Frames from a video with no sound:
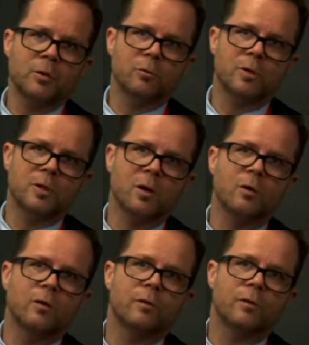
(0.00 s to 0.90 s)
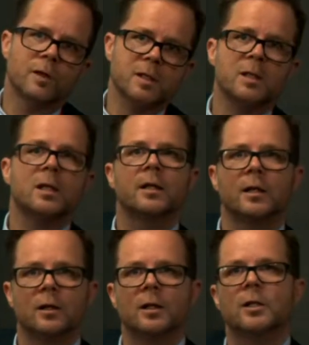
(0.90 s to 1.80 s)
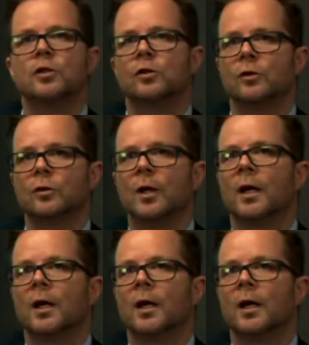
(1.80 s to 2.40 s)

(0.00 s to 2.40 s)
to resolve this clinical issue